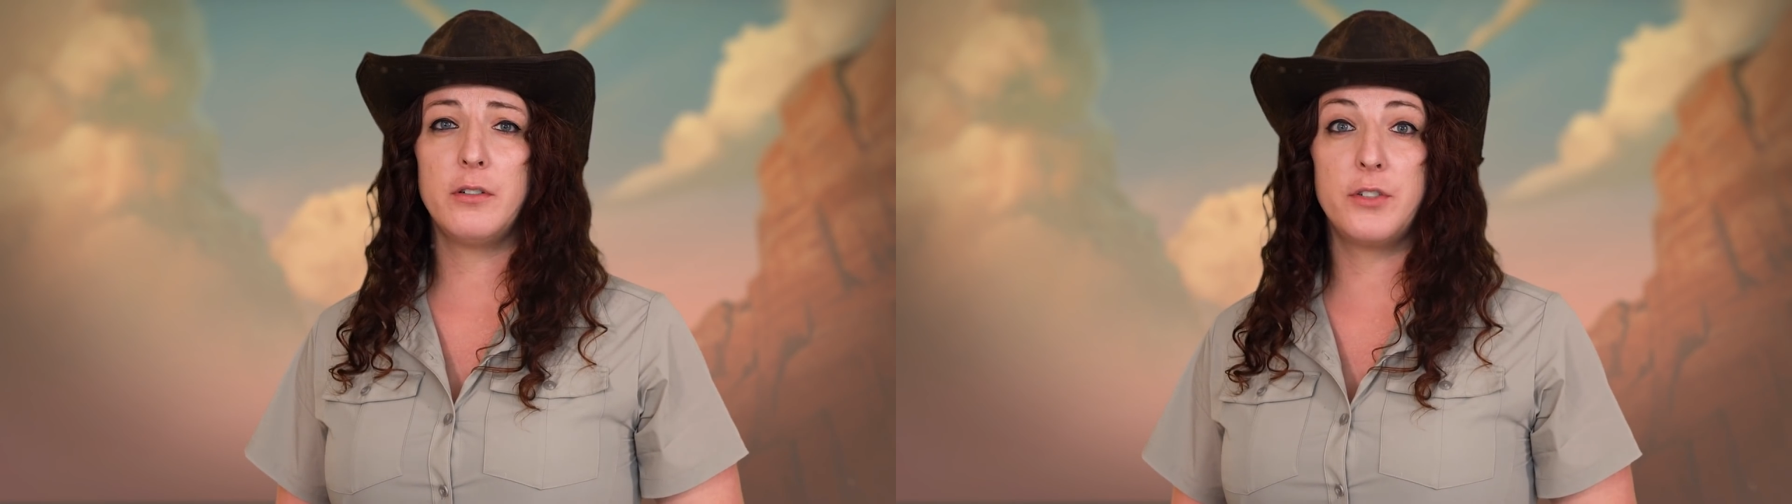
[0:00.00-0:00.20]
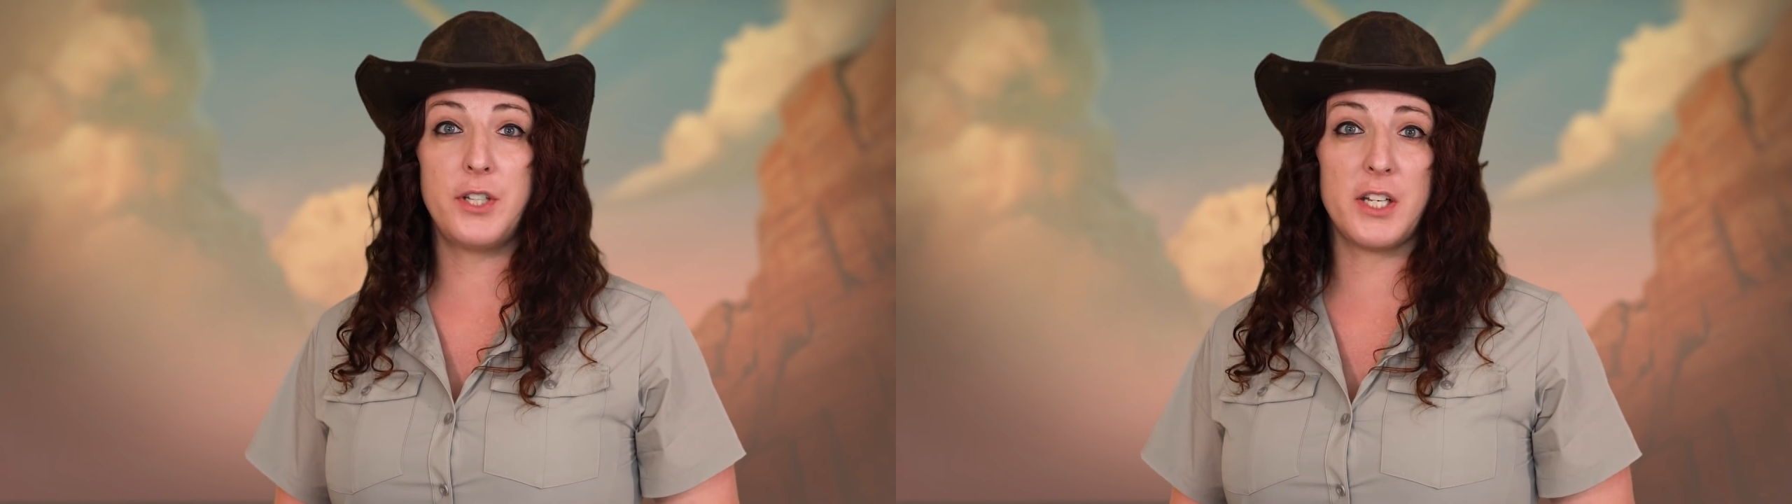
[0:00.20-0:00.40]

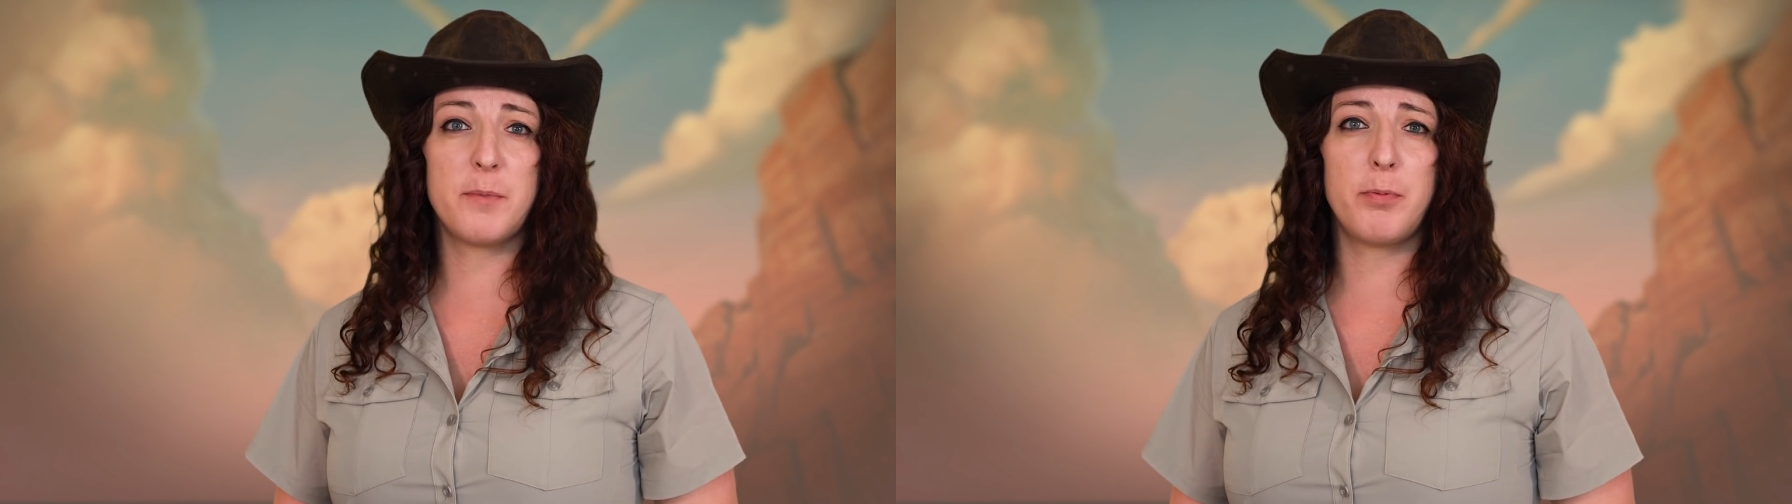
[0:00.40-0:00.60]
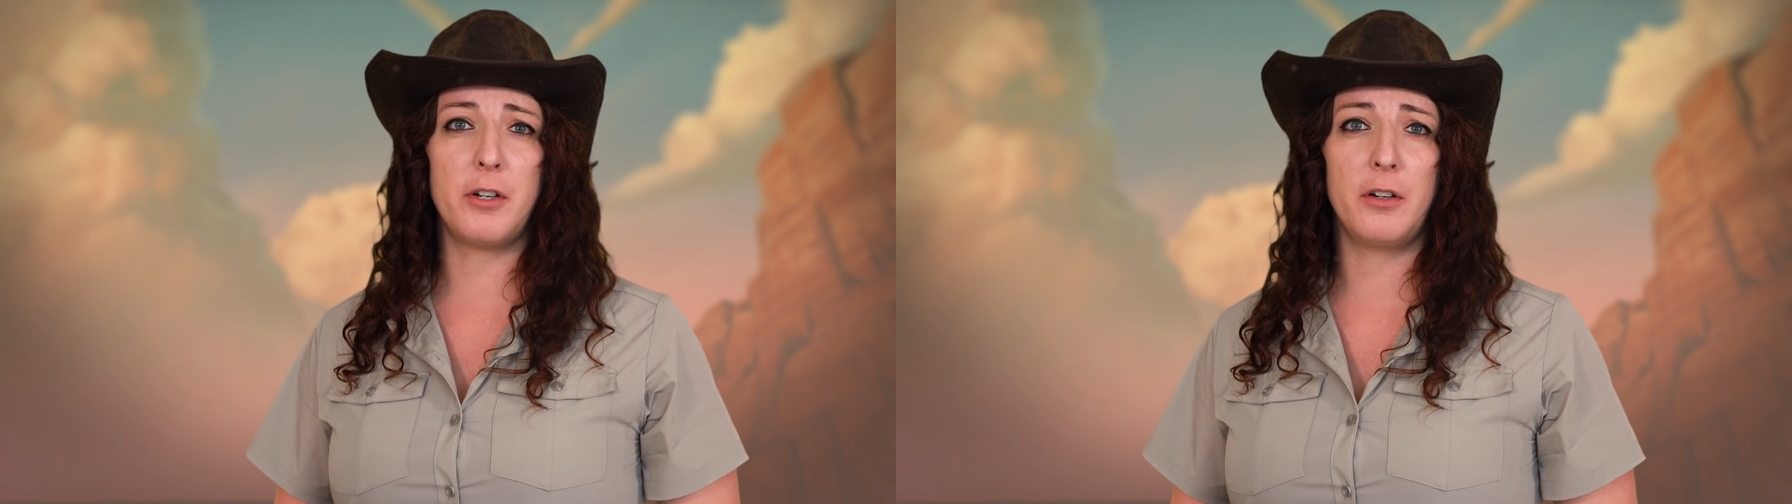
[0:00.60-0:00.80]

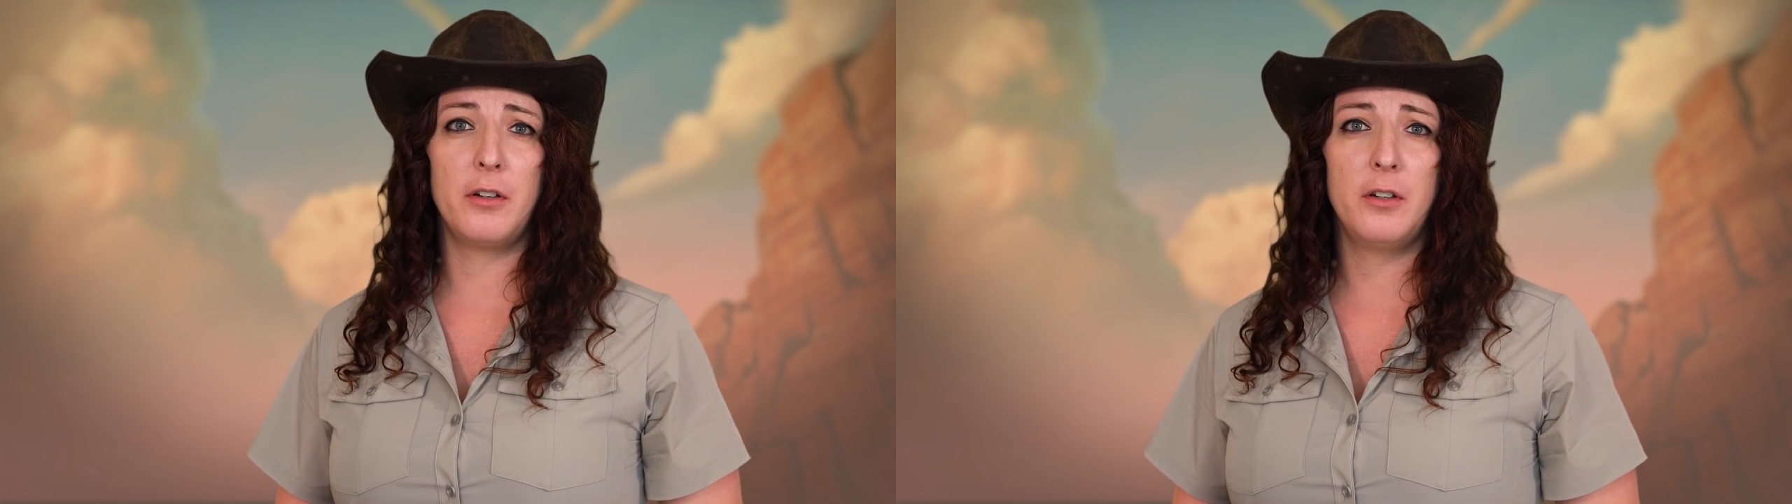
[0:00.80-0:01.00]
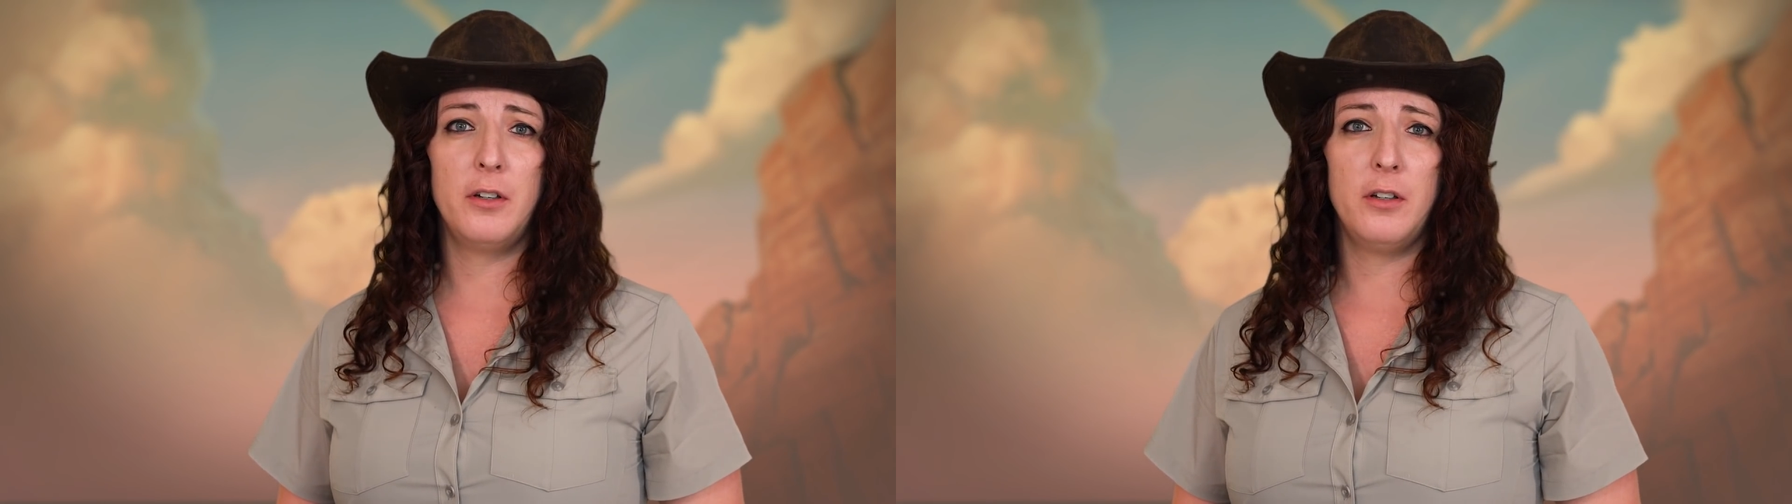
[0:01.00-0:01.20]
desperate
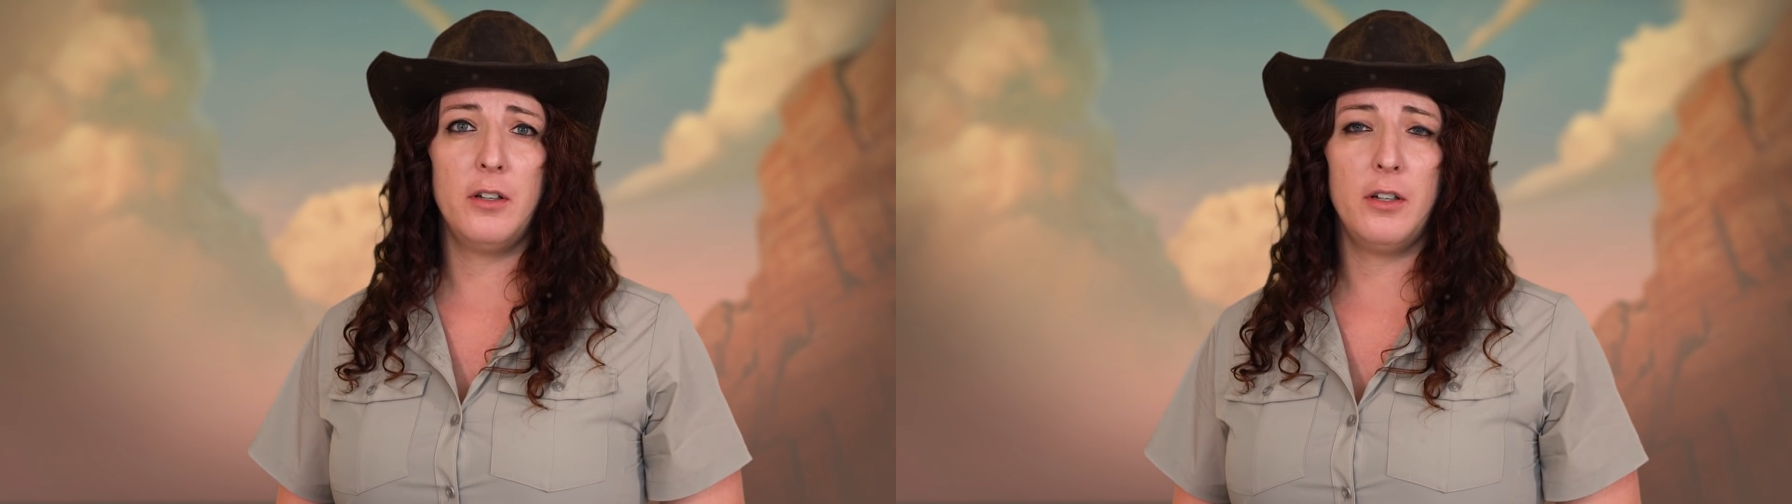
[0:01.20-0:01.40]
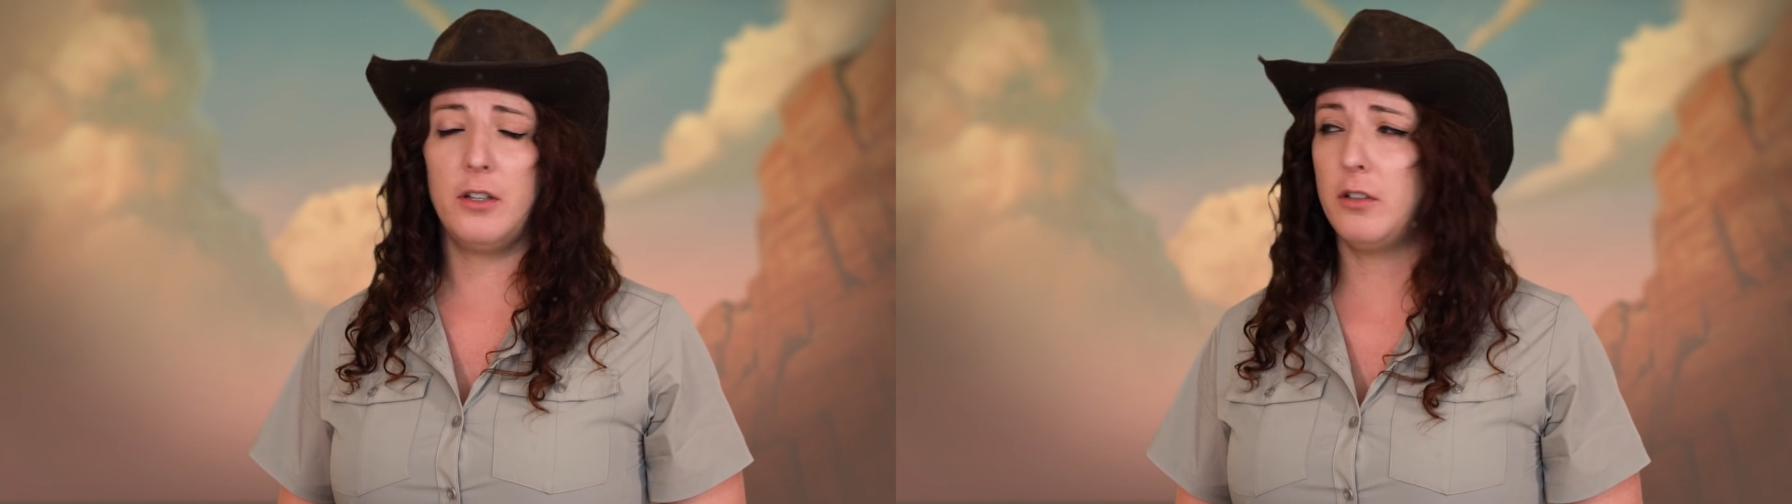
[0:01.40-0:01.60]
and